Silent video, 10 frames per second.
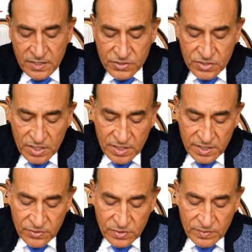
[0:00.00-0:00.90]
So it
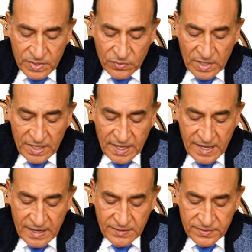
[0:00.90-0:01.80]
will be
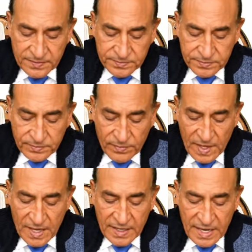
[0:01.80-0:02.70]
1/2,
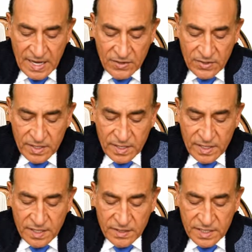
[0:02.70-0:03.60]
and now
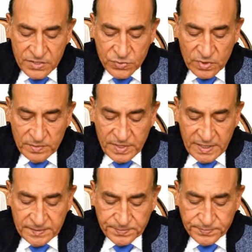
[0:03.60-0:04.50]
this will
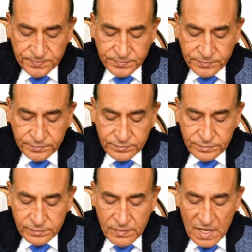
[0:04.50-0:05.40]
be
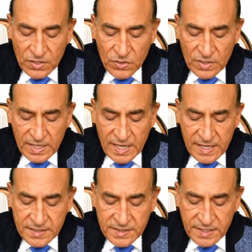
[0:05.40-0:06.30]

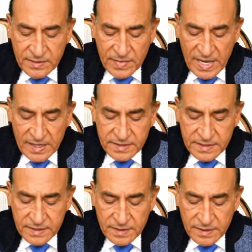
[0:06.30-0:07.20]
lowercase d
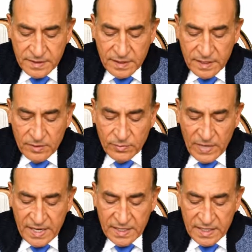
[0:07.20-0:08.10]
max
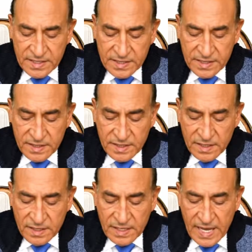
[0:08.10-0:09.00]
minus
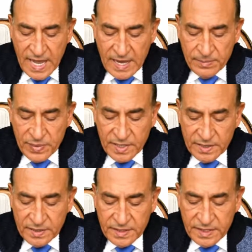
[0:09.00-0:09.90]
cap
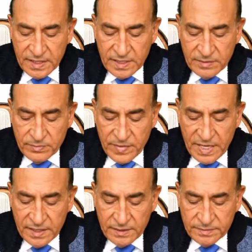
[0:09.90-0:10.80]
d
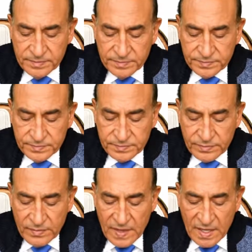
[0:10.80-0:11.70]
min,
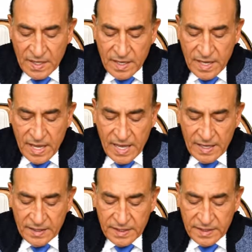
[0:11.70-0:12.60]

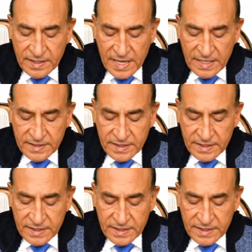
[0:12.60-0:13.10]
and that